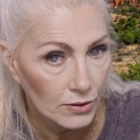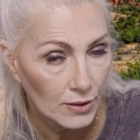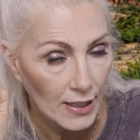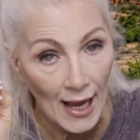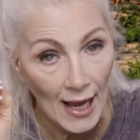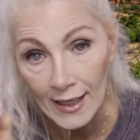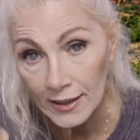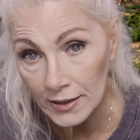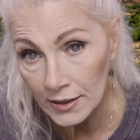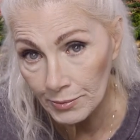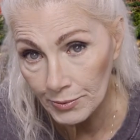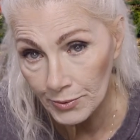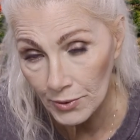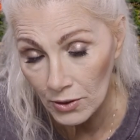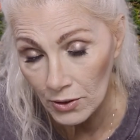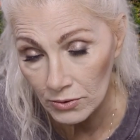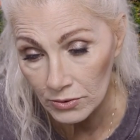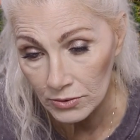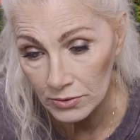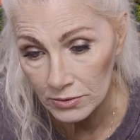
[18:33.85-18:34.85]
acne
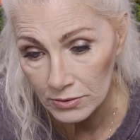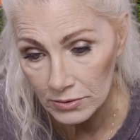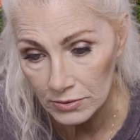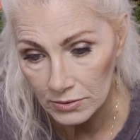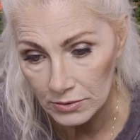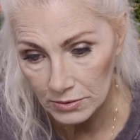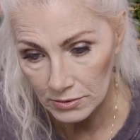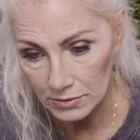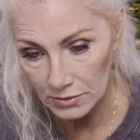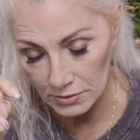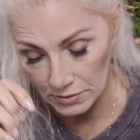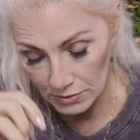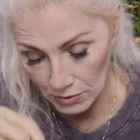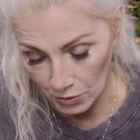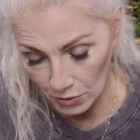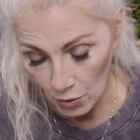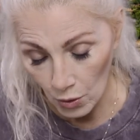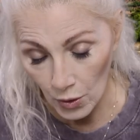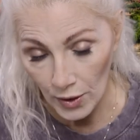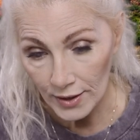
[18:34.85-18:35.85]
prone
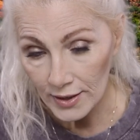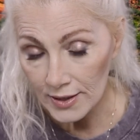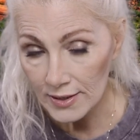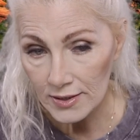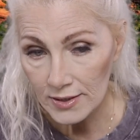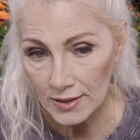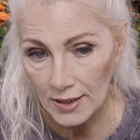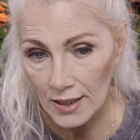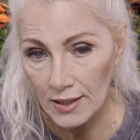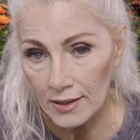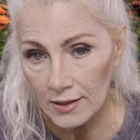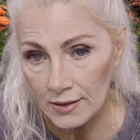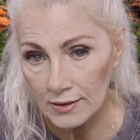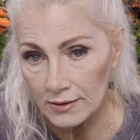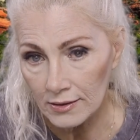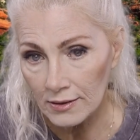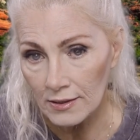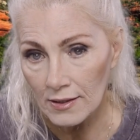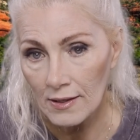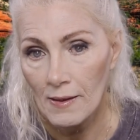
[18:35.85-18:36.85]
or oily
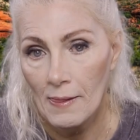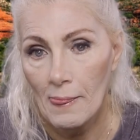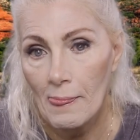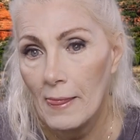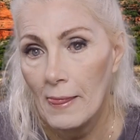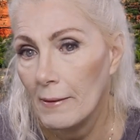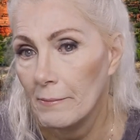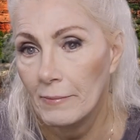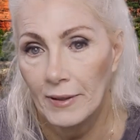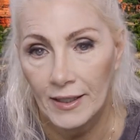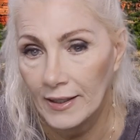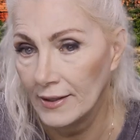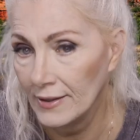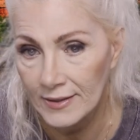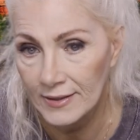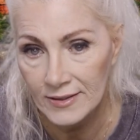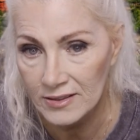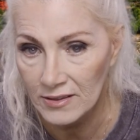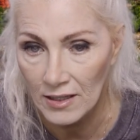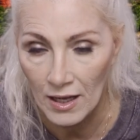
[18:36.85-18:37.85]
skin, but
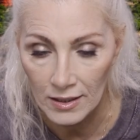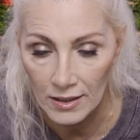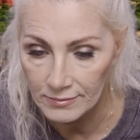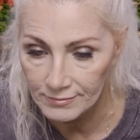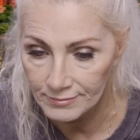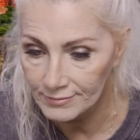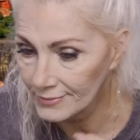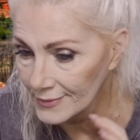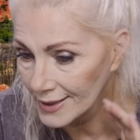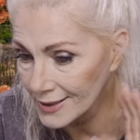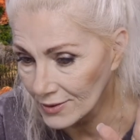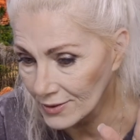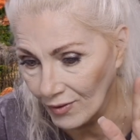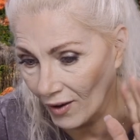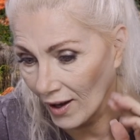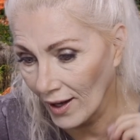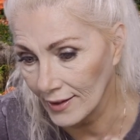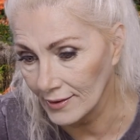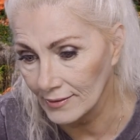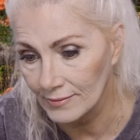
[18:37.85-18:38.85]
it's not. It's
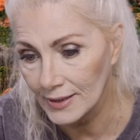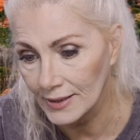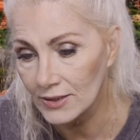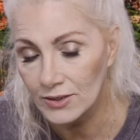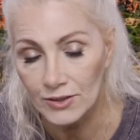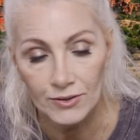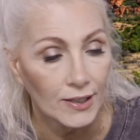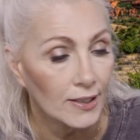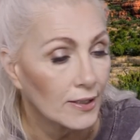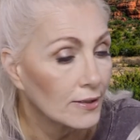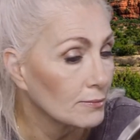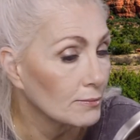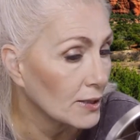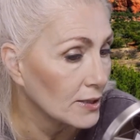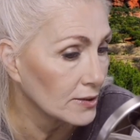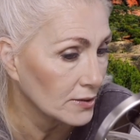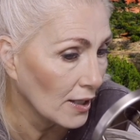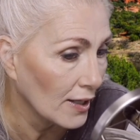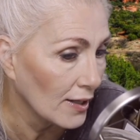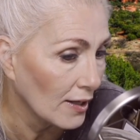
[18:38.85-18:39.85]
fine. It's great
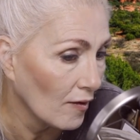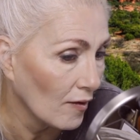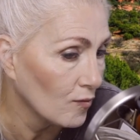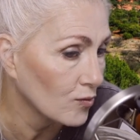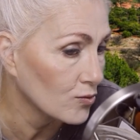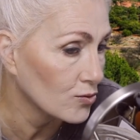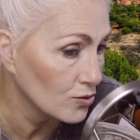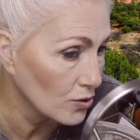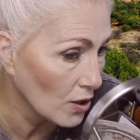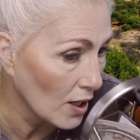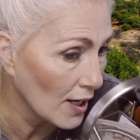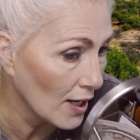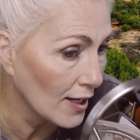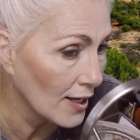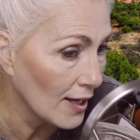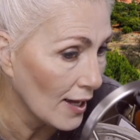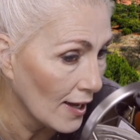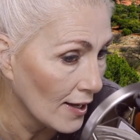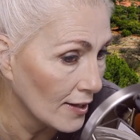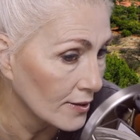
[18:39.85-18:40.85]
because I have dry
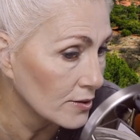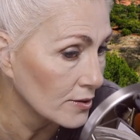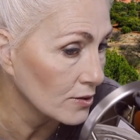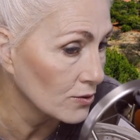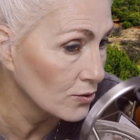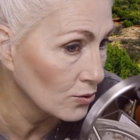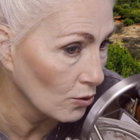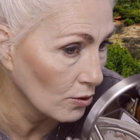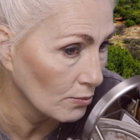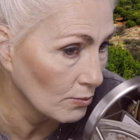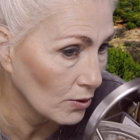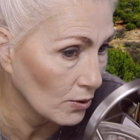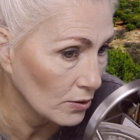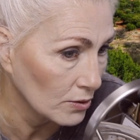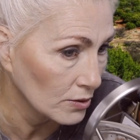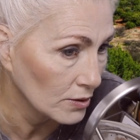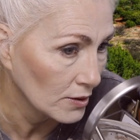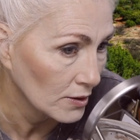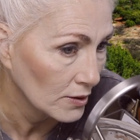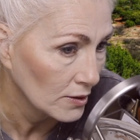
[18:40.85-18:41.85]
and normal.
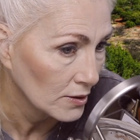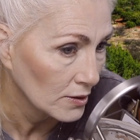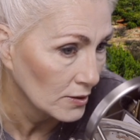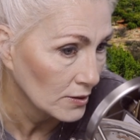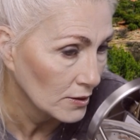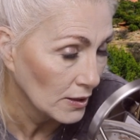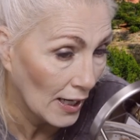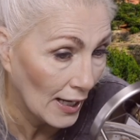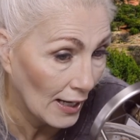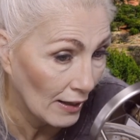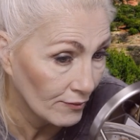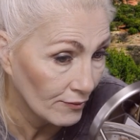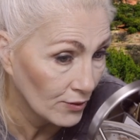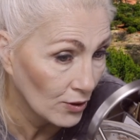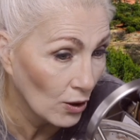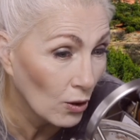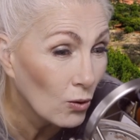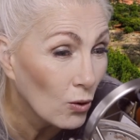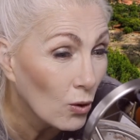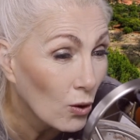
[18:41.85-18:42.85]
I have
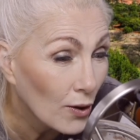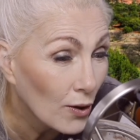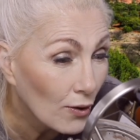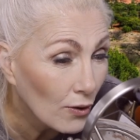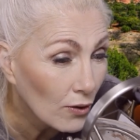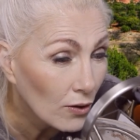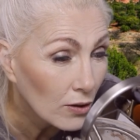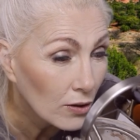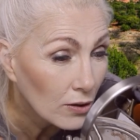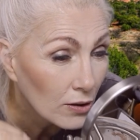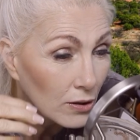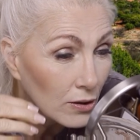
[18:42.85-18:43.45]
no oil.